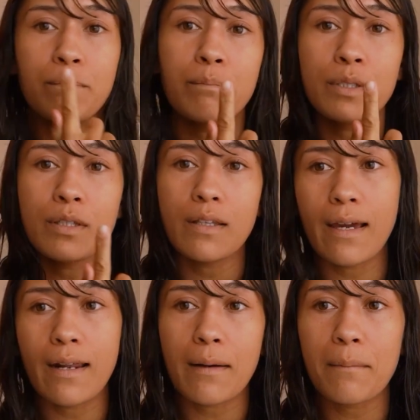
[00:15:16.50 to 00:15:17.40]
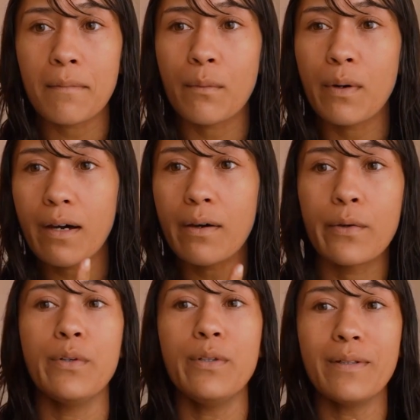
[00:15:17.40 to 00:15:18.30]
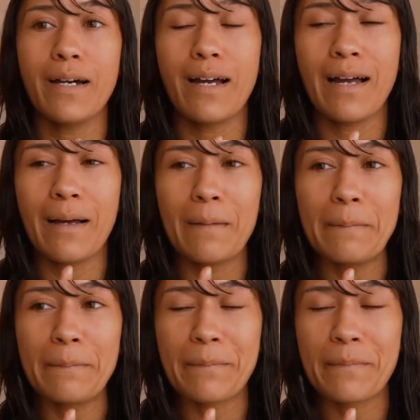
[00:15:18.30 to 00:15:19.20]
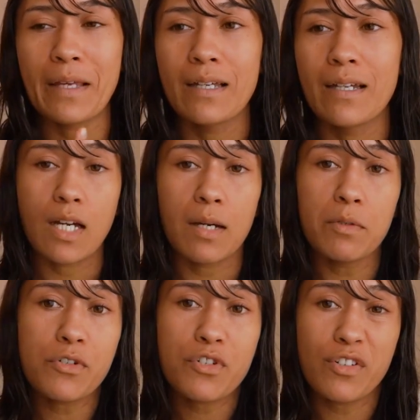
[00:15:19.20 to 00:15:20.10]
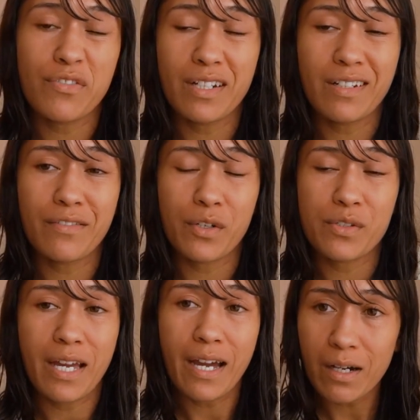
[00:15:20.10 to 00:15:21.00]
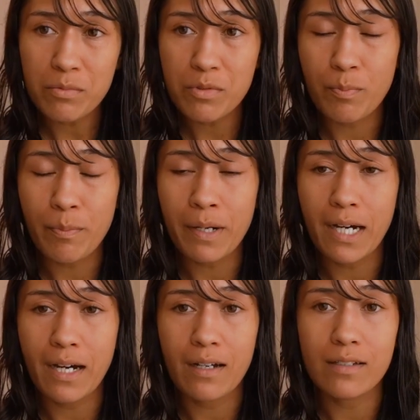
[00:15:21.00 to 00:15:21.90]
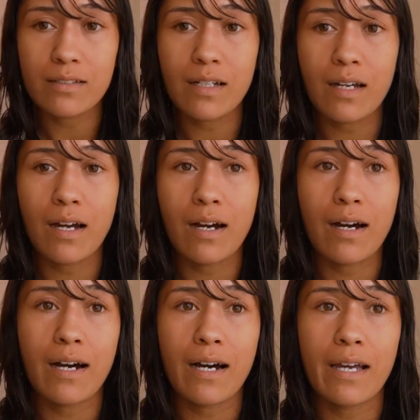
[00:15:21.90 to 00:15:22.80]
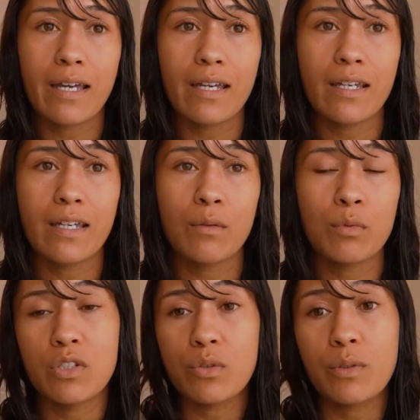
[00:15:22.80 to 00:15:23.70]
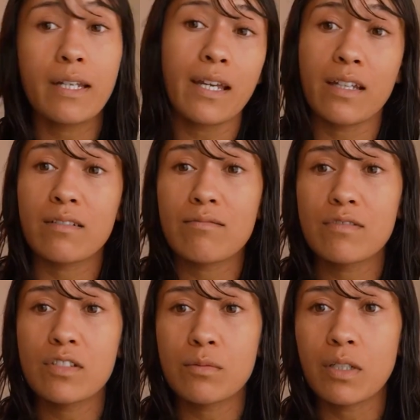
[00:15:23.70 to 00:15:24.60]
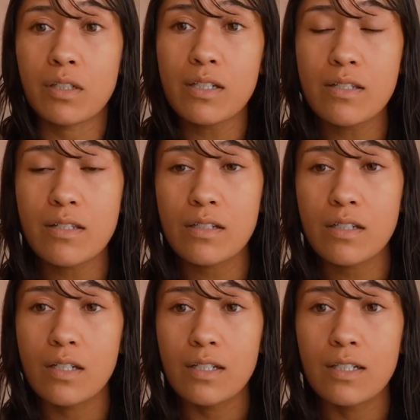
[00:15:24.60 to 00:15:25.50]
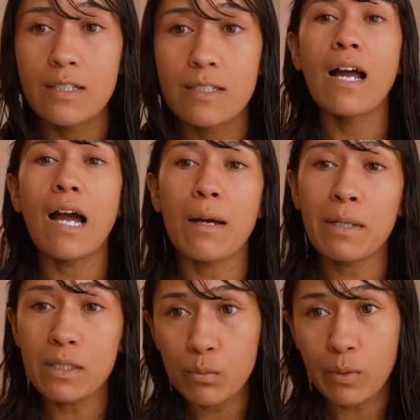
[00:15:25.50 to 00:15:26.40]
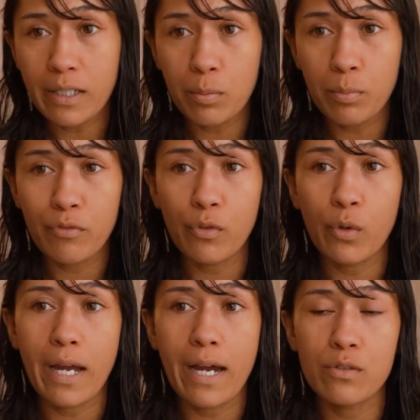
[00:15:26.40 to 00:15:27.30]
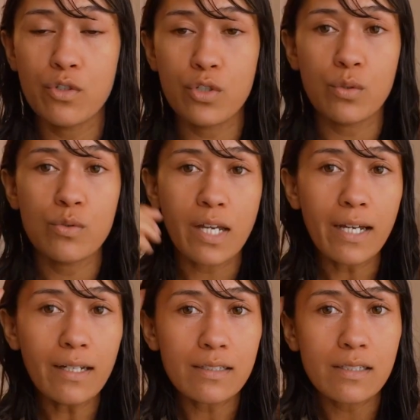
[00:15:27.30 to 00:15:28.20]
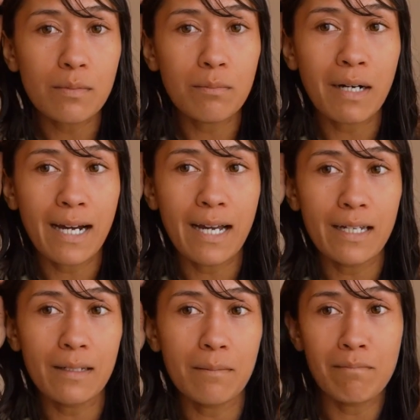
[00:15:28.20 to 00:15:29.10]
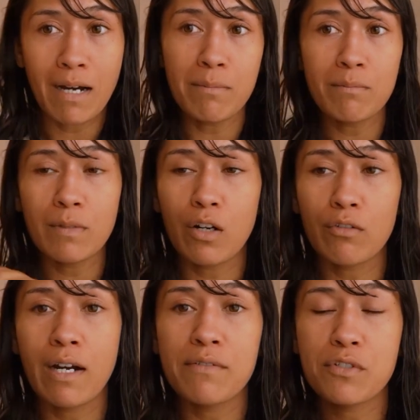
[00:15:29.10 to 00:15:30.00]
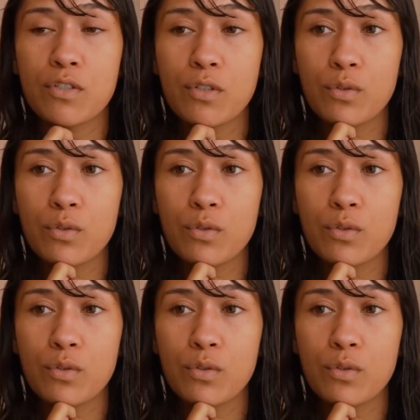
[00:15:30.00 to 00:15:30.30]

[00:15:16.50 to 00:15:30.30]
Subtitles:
put that up the wahoo. I'm not sure if any of those helped, but I would do it again, to be honest. About a week before our due date, my mum arrives to